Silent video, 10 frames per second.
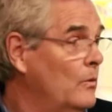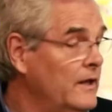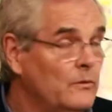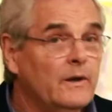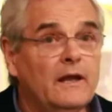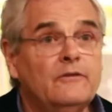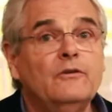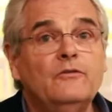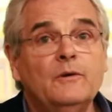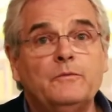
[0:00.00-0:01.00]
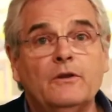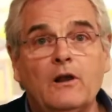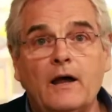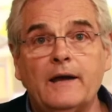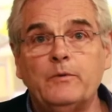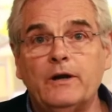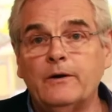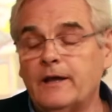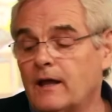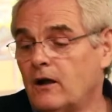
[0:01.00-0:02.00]
in relationship to the
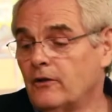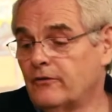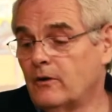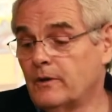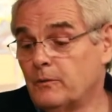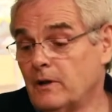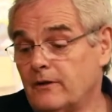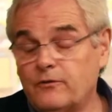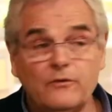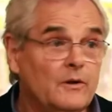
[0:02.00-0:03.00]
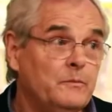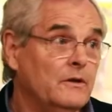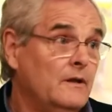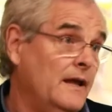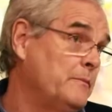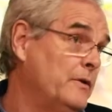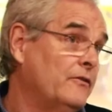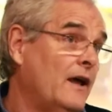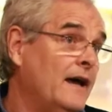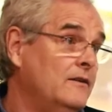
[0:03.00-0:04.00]
library and also in relationship to
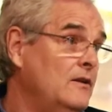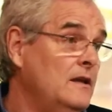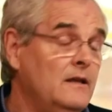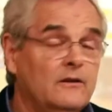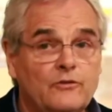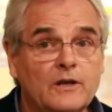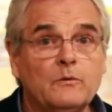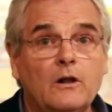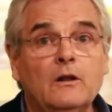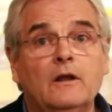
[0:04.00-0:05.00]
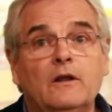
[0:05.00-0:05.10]
campus IT in general.